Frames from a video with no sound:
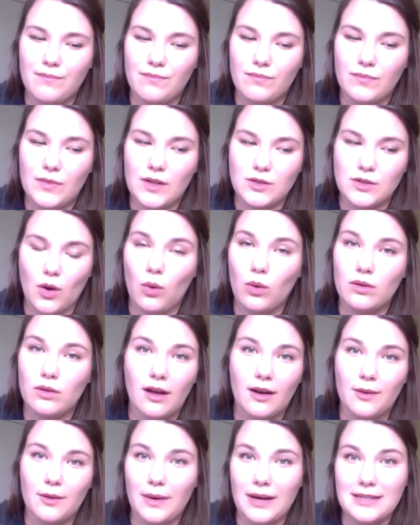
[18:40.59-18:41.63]
there's a whole
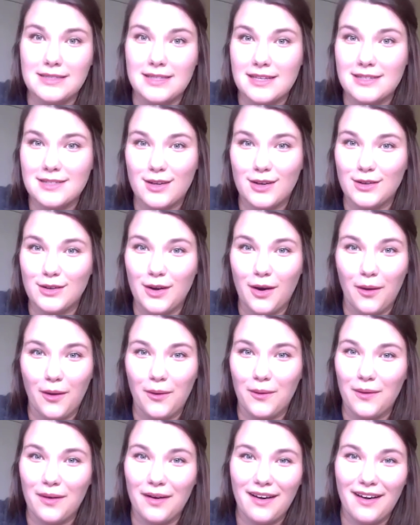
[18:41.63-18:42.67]
lot of ways this could
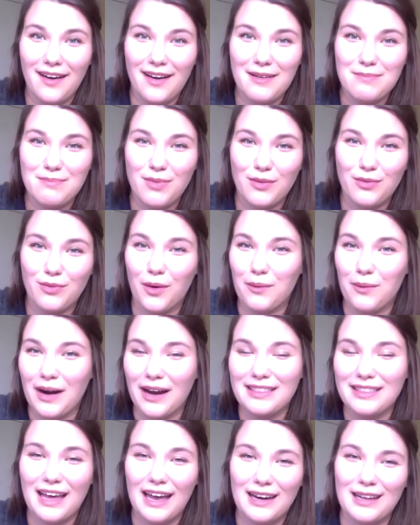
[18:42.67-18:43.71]
go before we're
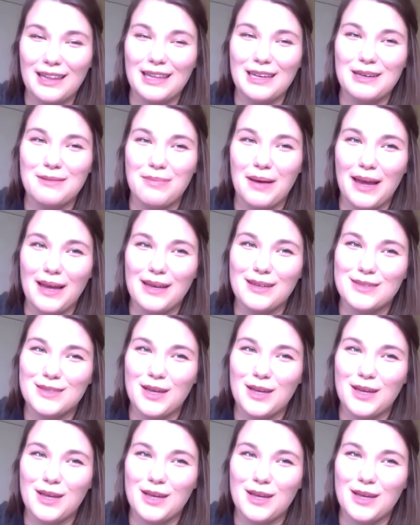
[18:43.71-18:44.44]
at the end of the debate.